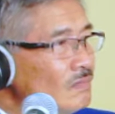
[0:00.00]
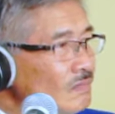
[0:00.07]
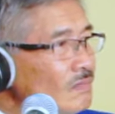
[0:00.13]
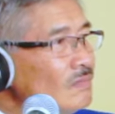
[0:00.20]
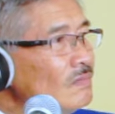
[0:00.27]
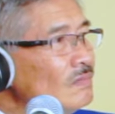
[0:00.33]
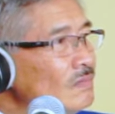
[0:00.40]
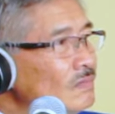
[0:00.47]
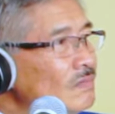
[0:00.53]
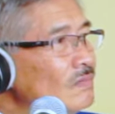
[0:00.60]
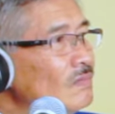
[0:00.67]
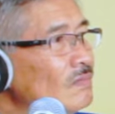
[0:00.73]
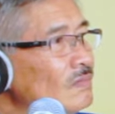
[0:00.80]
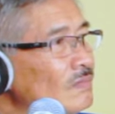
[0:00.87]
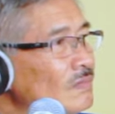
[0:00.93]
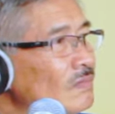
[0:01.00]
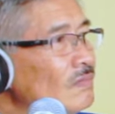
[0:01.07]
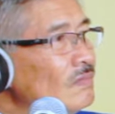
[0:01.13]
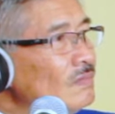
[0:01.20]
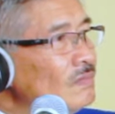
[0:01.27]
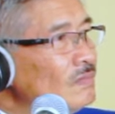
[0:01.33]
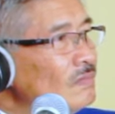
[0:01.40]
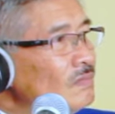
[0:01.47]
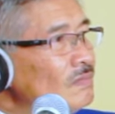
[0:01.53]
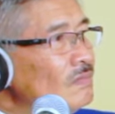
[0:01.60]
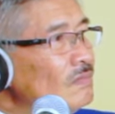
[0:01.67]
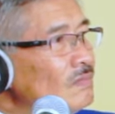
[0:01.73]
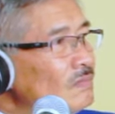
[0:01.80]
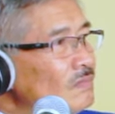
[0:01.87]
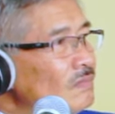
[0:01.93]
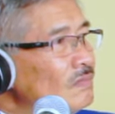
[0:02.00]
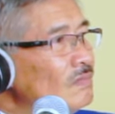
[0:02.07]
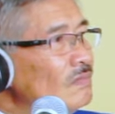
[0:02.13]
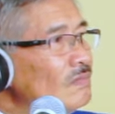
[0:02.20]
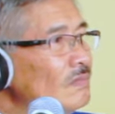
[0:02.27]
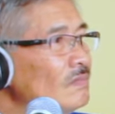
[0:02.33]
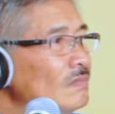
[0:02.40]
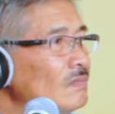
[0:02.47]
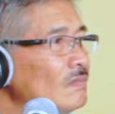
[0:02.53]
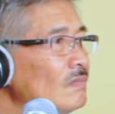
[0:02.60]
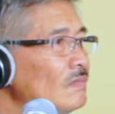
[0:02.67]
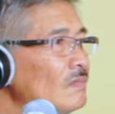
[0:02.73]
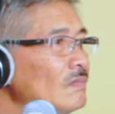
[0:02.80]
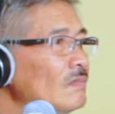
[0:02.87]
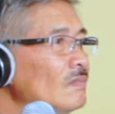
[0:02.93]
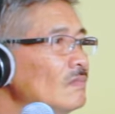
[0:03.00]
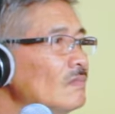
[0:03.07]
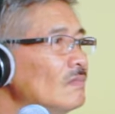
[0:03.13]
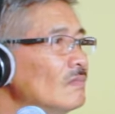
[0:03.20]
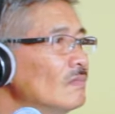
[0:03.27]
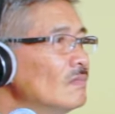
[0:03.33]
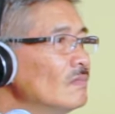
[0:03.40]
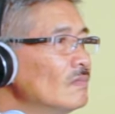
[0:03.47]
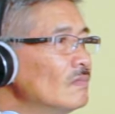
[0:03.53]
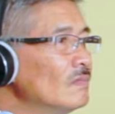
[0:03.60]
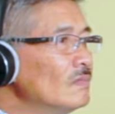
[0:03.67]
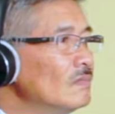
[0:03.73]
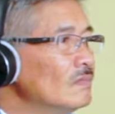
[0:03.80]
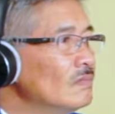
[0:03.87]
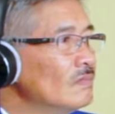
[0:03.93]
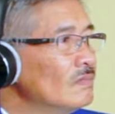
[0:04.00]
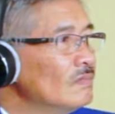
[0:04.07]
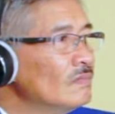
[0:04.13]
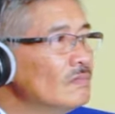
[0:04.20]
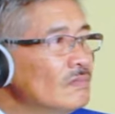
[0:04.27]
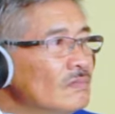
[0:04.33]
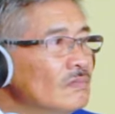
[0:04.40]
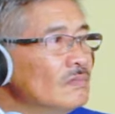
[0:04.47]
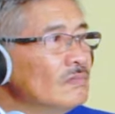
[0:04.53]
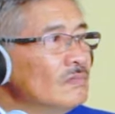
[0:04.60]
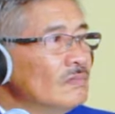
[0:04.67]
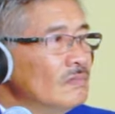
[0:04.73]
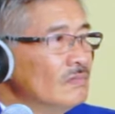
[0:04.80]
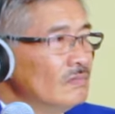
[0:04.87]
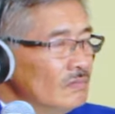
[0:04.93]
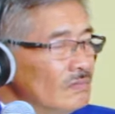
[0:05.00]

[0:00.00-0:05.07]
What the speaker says: The person shown says nothing.